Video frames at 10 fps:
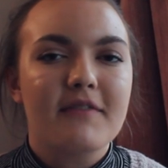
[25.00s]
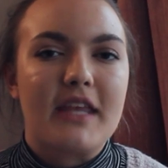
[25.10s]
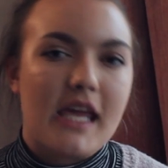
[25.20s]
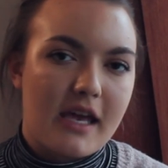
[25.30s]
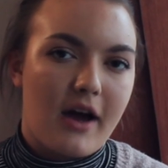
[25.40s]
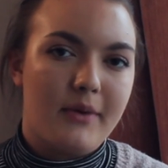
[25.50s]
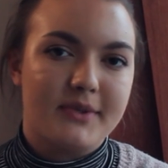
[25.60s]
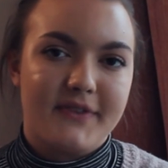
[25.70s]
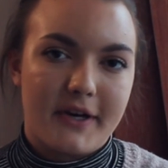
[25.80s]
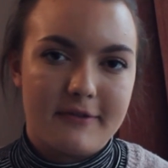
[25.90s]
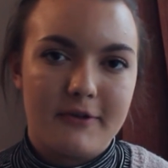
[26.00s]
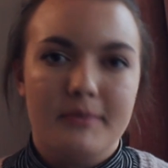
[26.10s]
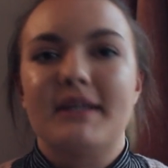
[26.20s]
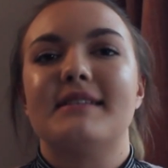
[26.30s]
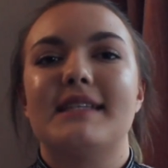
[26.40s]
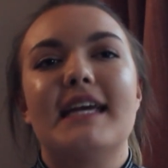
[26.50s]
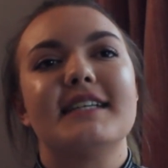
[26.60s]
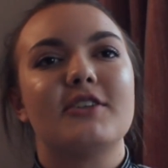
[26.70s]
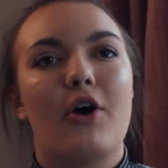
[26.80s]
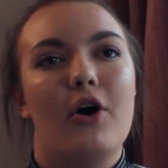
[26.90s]
of the year I was very firmly
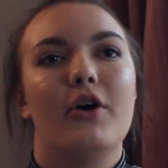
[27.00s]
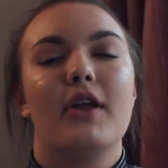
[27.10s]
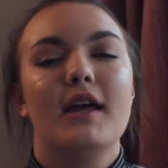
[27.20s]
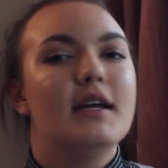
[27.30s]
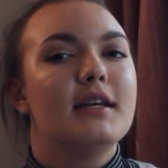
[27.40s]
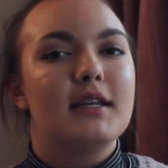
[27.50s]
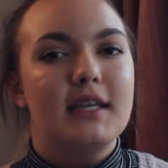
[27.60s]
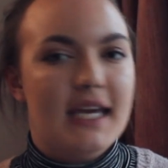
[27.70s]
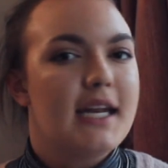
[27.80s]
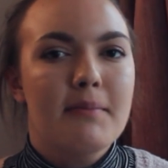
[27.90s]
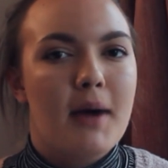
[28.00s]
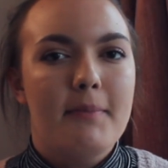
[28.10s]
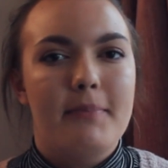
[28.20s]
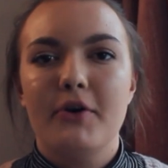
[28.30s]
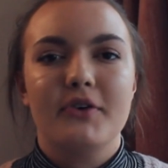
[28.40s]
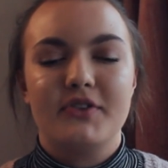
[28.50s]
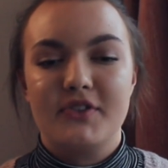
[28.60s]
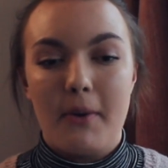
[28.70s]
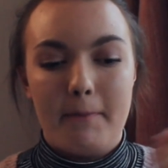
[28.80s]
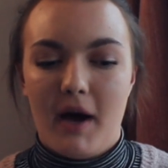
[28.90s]
set on getting my
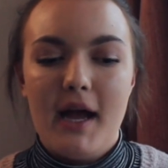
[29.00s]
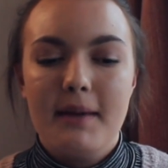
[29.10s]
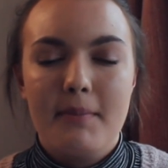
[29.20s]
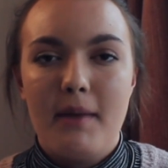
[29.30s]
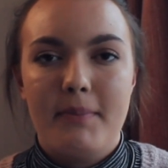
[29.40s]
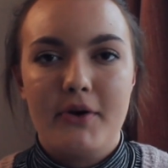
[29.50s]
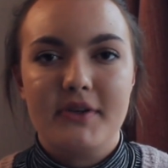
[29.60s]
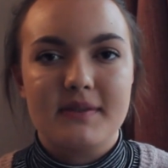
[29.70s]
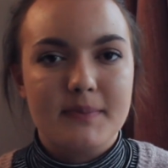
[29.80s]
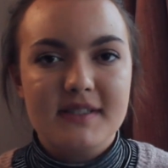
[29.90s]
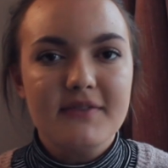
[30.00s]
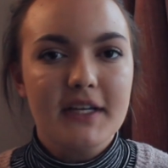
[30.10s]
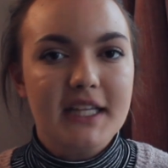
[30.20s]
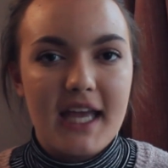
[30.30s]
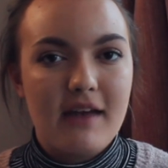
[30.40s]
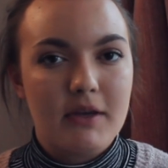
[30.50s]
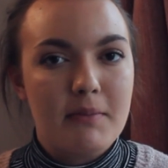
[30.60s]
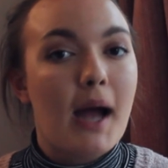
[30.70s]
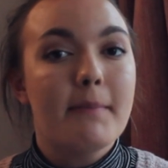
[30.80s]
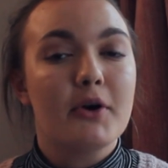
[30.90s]
books, buying my books, specifically having
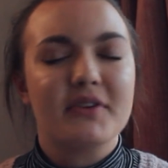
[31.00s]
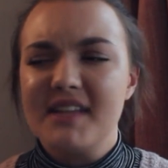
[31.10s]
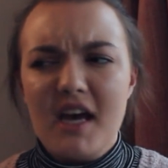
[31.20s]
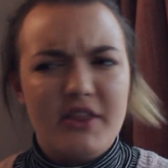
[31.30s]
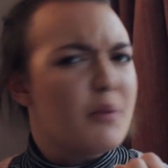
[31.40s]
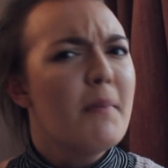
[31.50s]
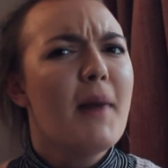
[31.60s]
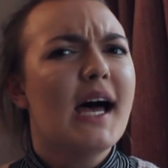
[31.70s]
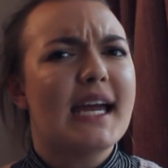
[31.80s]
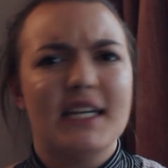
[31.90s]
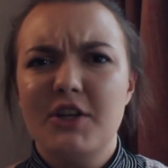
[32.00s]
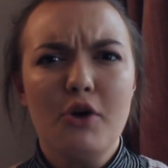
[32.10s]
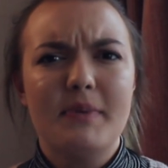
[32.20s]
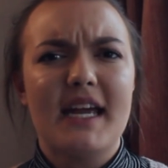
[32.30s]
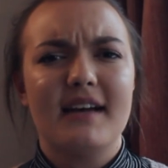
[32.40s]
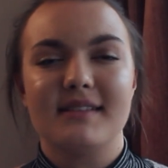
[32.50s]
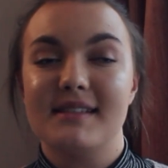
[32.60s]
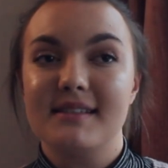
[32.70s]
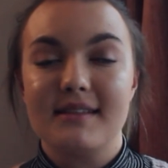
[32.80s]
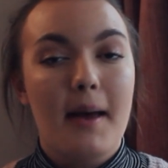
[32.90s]
my books that were mine and nobody
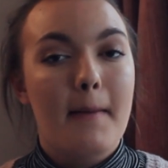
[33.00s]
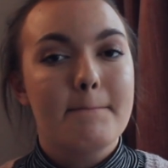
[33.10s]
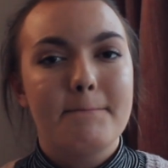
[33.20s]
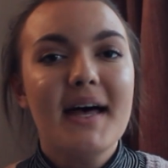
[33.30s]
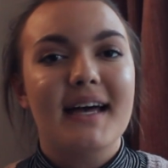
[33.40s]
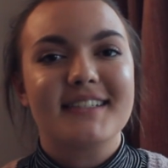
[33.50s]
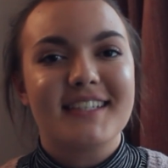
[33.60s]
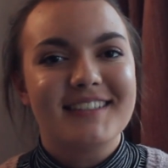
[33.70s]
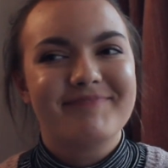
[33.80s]
else's. But